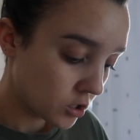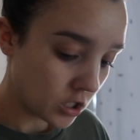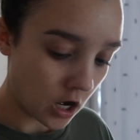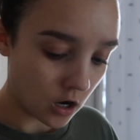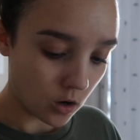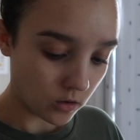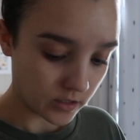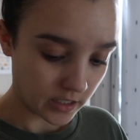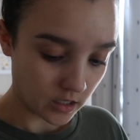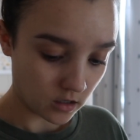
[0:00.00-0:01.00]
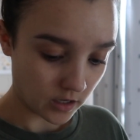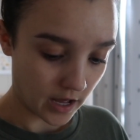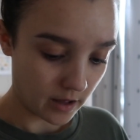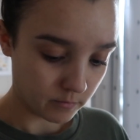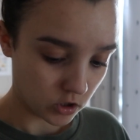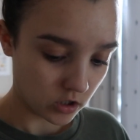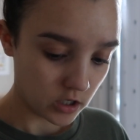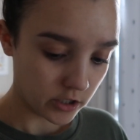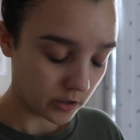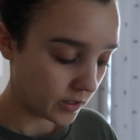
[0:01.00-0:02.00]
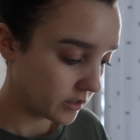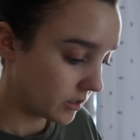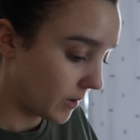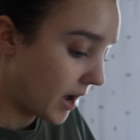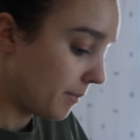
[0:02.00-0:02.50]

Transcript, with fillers: So I was like, okay, I'm just gonna do it and see what